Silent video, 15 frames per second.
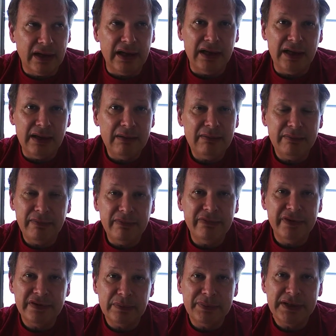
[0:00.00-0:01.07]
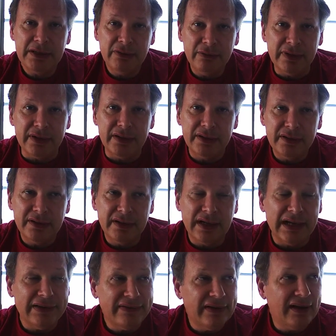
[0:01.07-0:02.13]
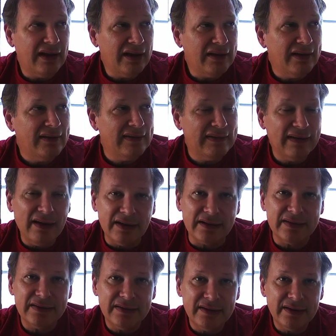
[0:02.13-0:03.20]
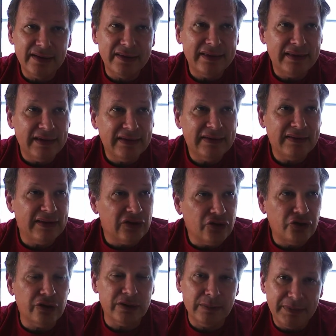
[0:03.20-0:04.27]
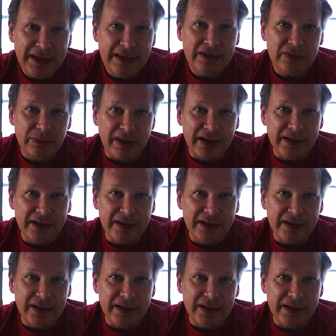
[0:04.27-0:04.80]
I'm visibly annoyed. I say, God, this sucks. This shouldn't be this way.